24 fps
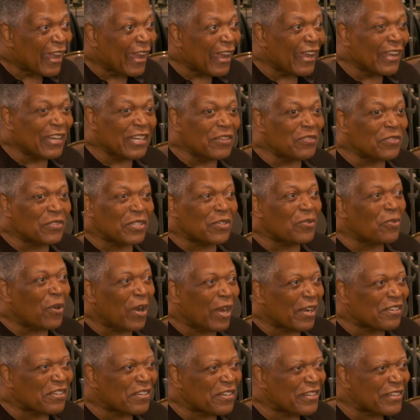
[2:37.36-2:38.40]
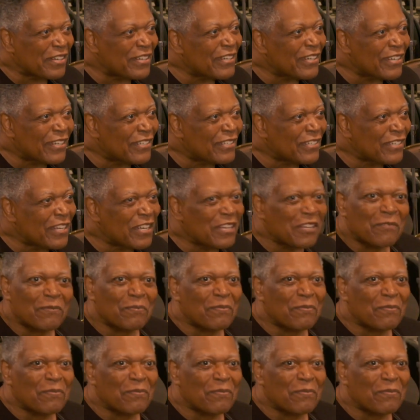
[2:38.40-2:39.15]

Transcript: And he was in Washington, D.C.